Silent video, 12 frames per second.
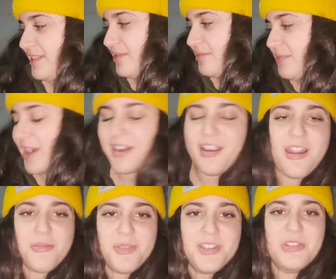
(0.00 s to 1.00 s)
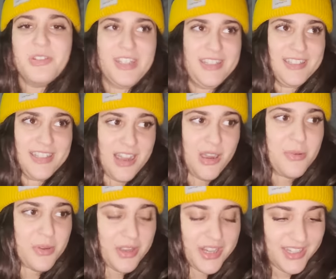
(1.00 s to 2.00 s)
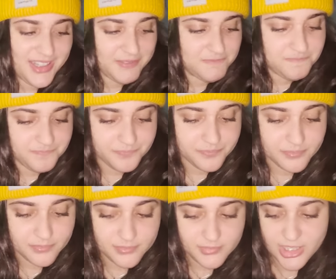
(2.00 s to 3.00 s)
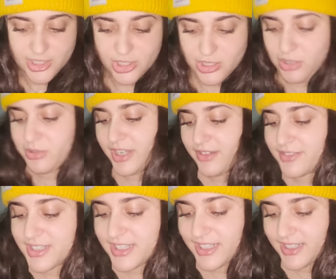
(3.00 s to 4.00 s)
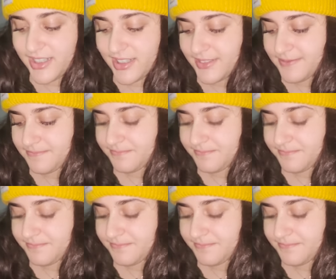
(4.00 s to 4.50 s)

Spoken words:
my Garmin unit not working is so devastating.